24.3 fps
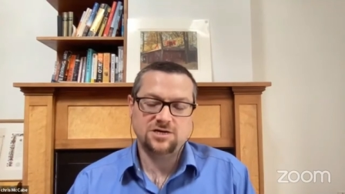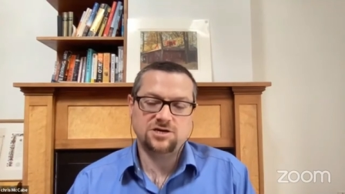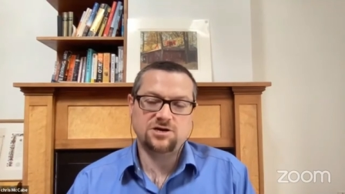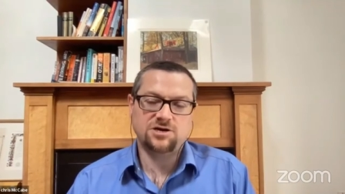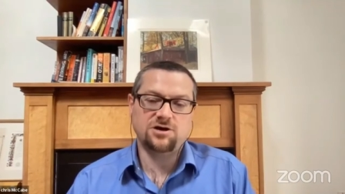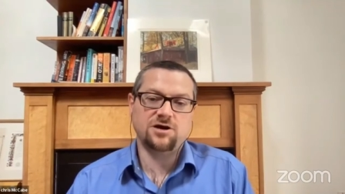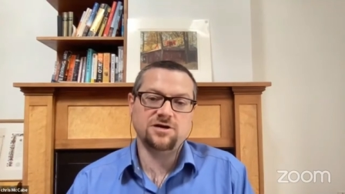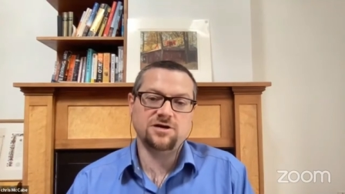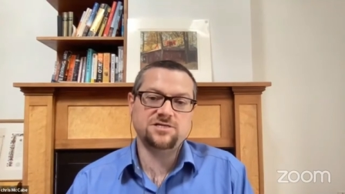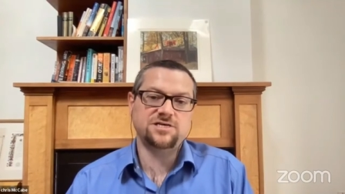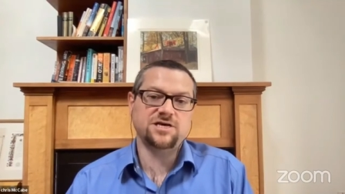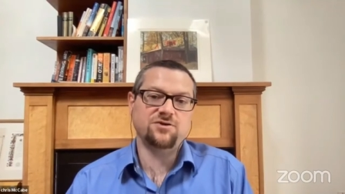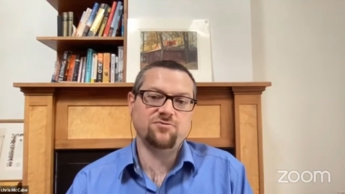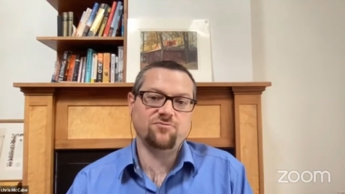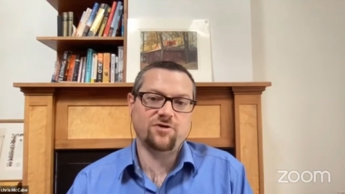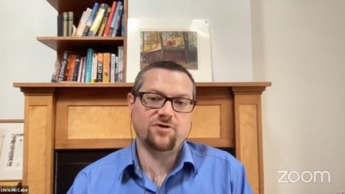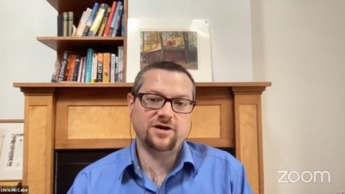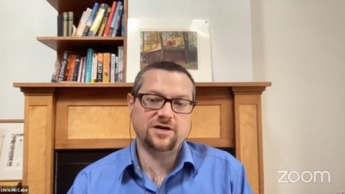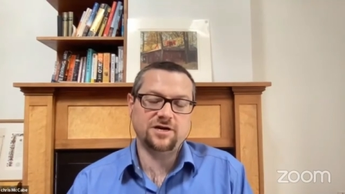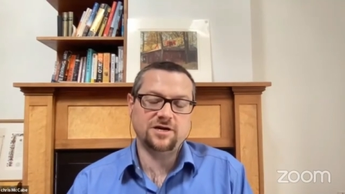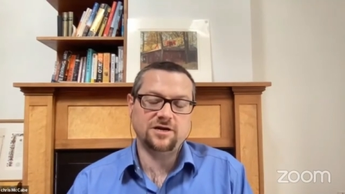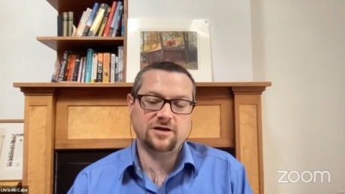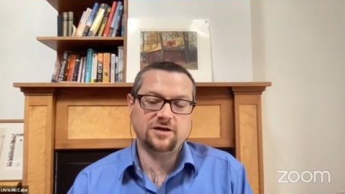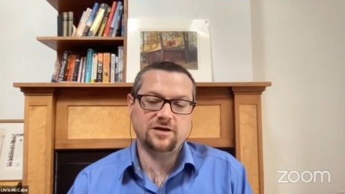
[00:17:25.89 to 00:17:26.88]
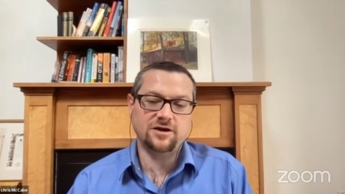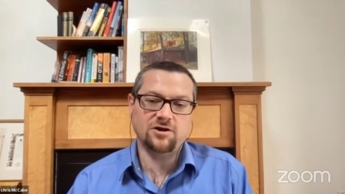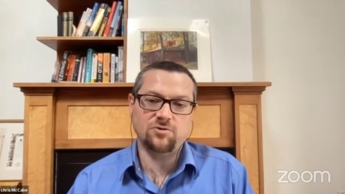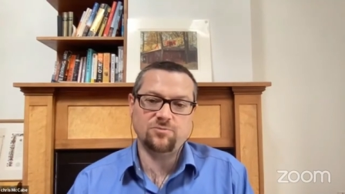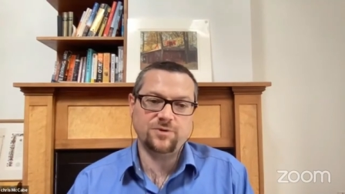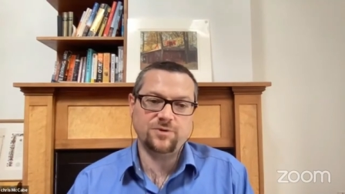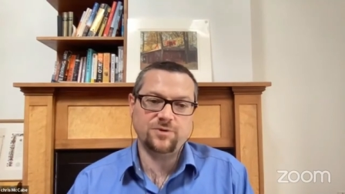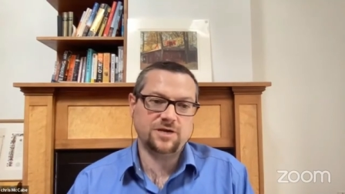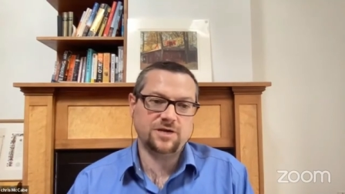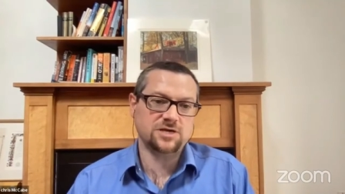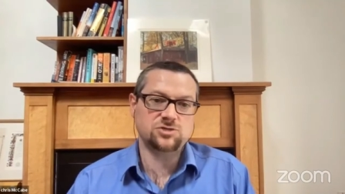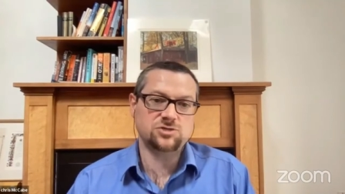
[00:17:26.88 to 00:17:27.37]
content ready to go
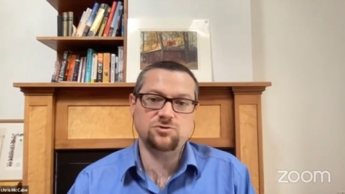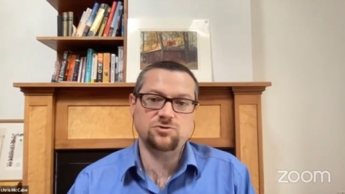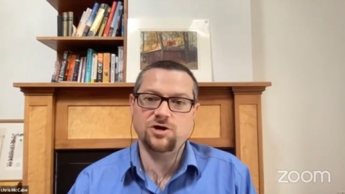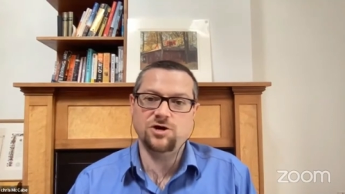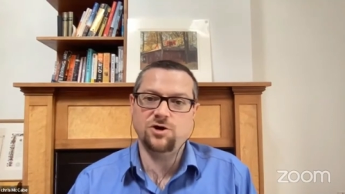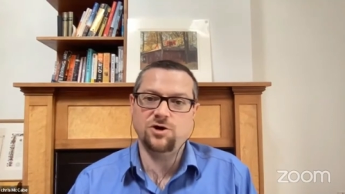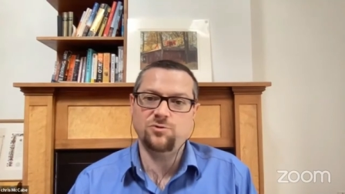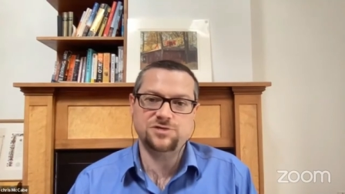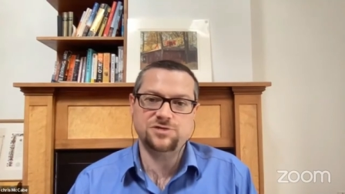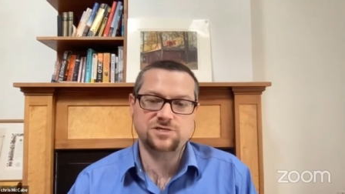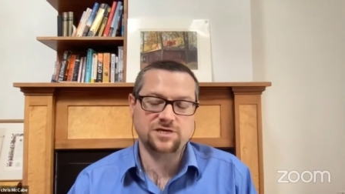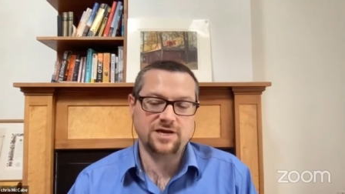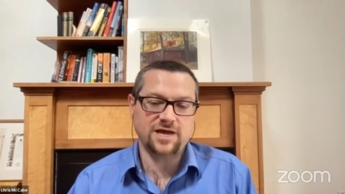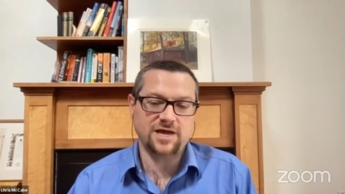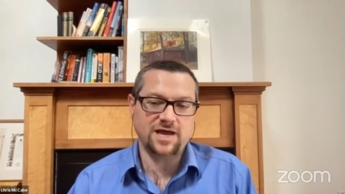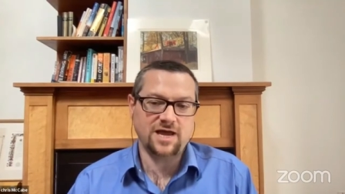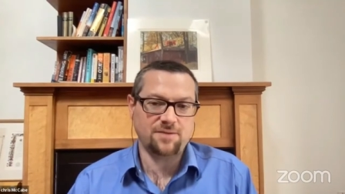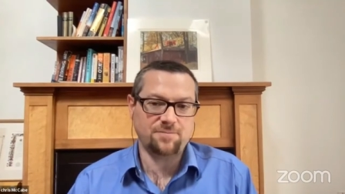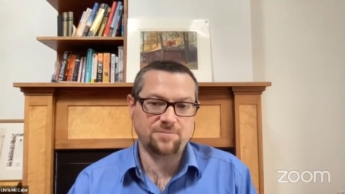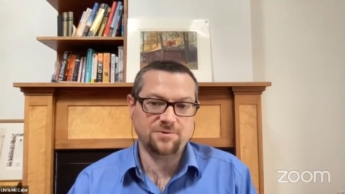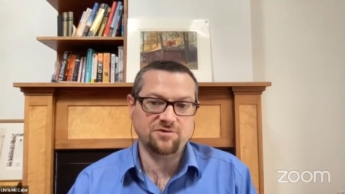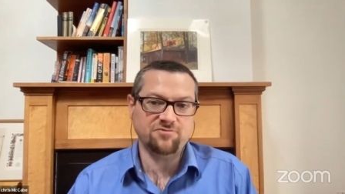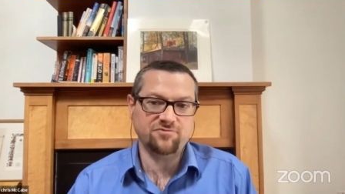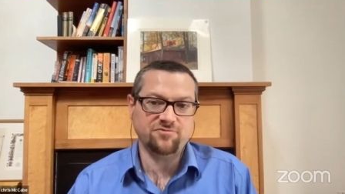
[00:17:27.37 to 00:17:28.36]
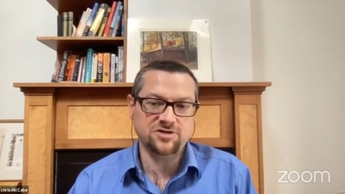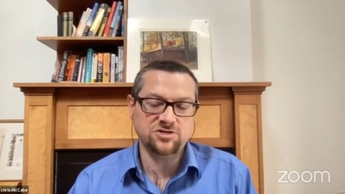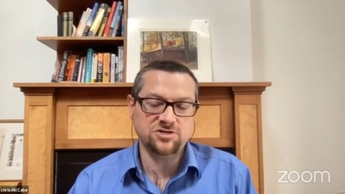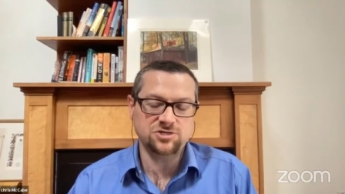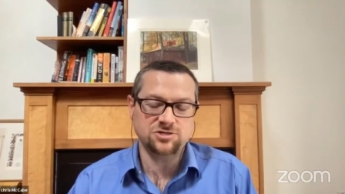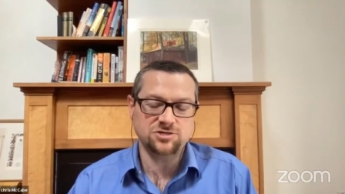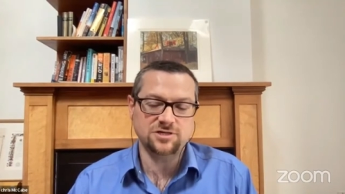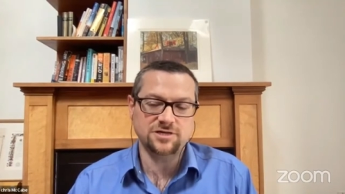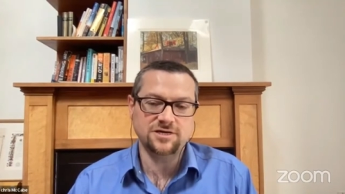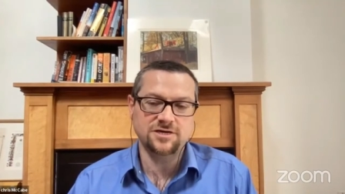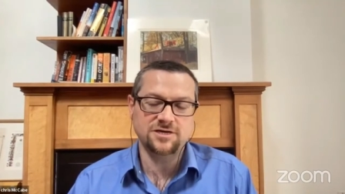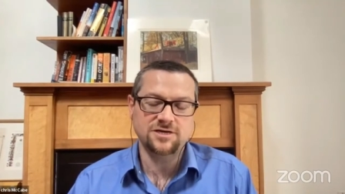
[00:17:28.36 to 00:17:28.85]
because you know it's going to happen
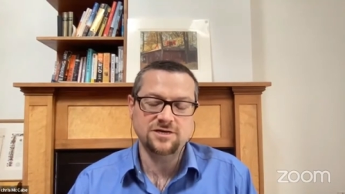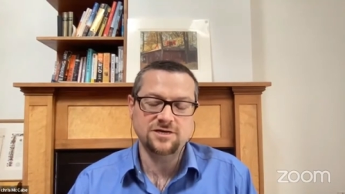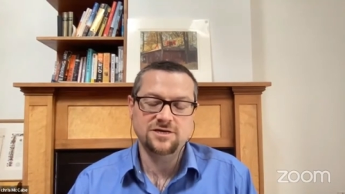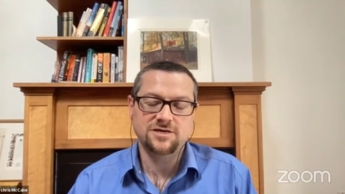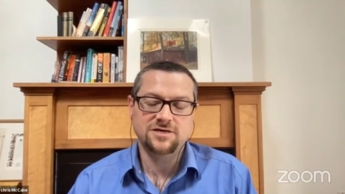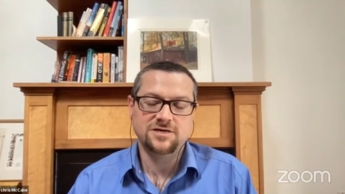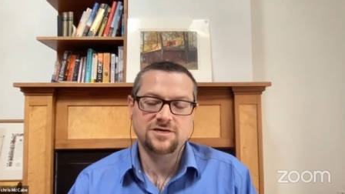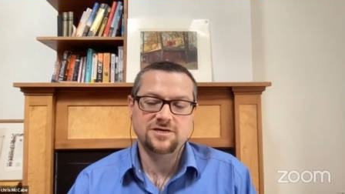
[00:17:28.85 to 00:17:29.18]
eventually.